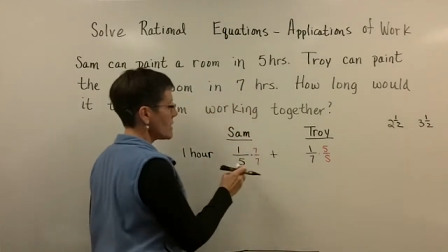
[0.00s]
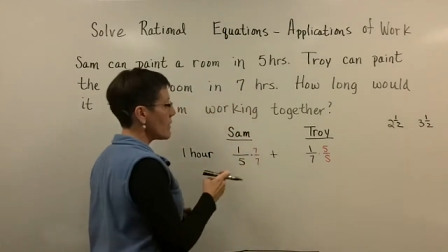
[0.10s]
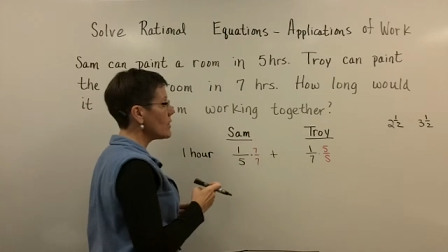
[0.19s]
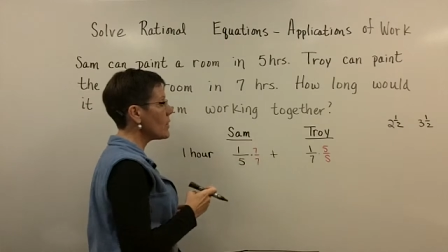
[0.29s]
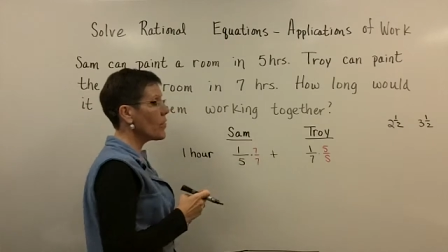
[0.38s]

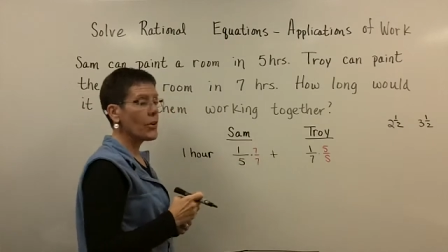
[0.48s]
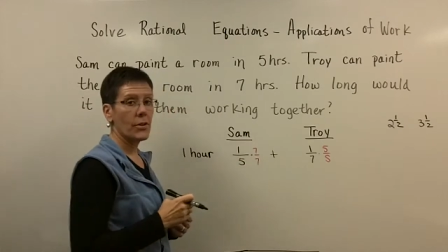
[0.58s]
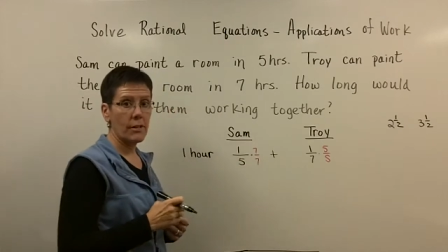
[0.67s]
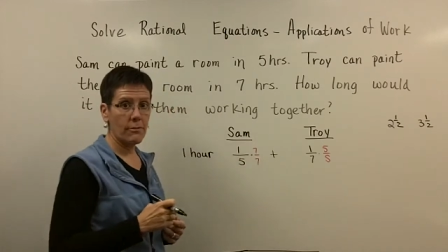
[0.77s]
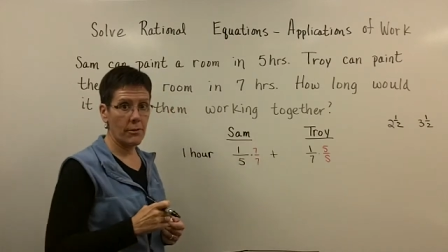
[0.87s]
7
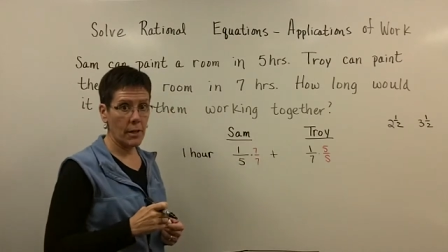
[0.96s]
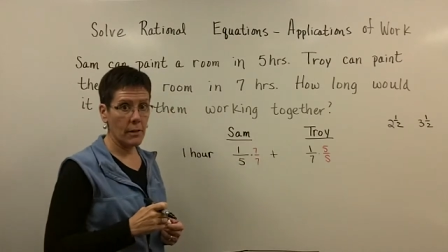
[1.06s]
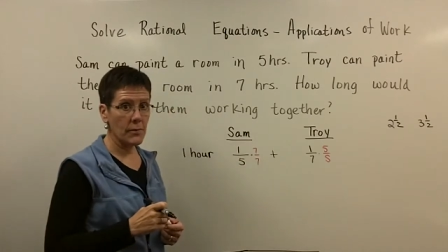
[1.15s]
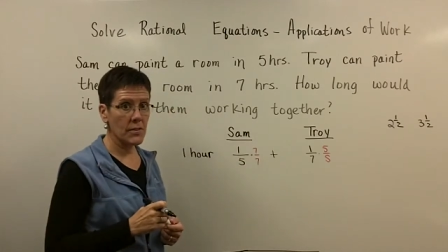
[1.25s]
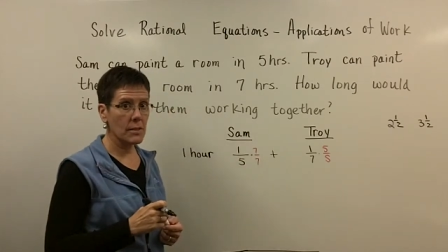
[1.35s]

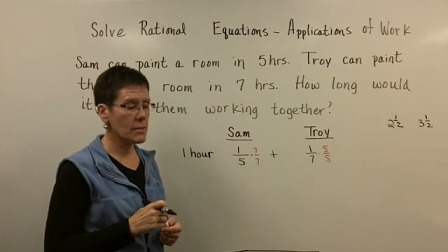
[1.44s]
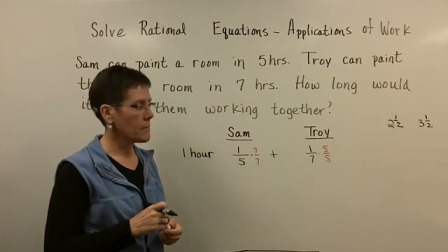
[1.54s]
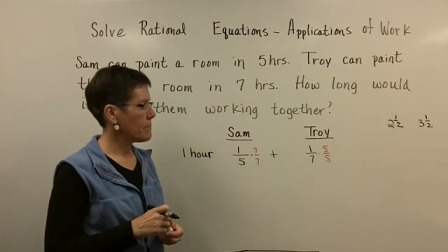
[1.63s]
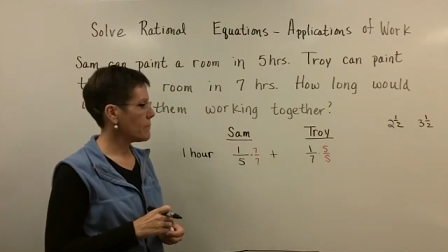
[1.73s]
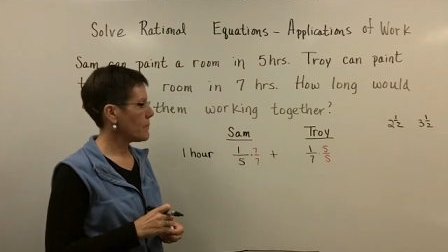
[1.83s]
35ths
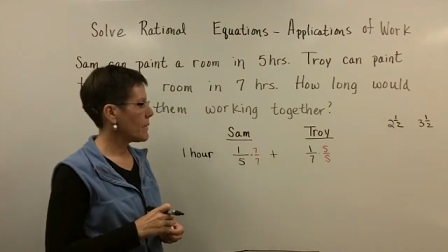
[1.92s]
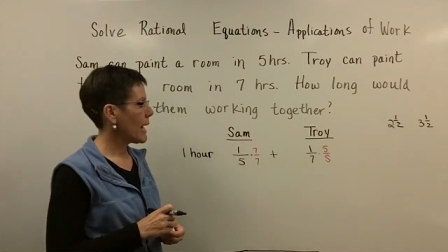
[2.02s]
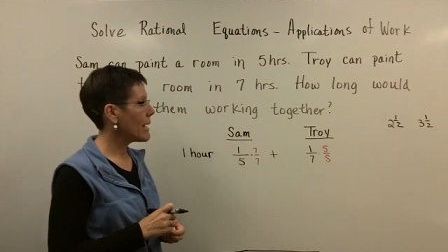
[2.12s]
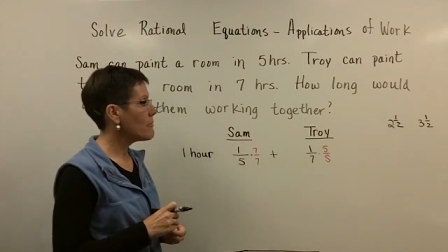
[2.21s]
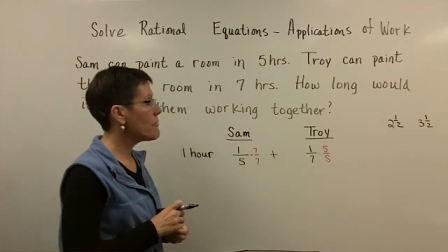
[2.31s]

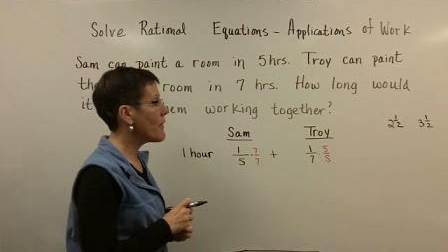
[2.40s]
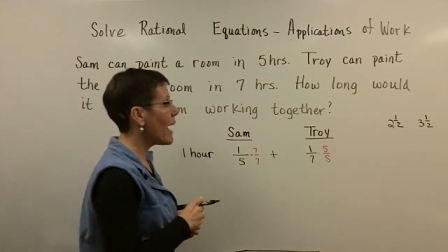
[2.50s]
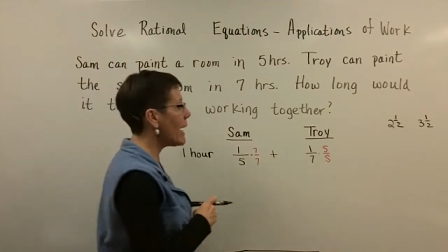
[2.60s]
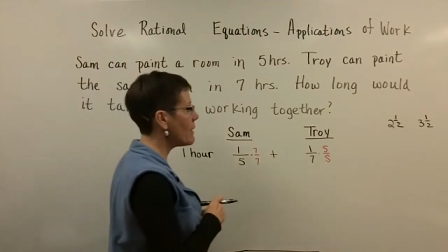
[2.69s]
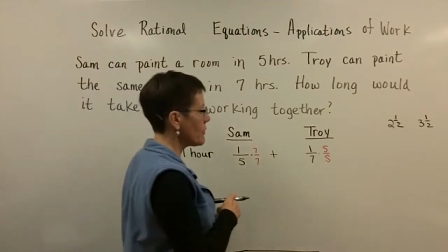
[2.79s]
and
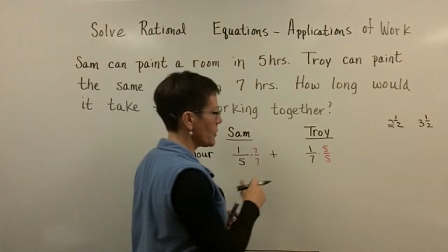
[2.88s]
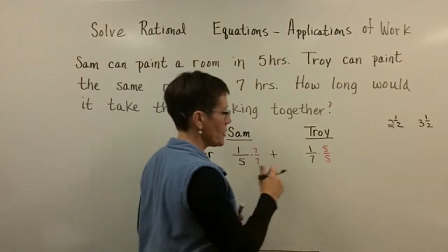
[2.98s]
5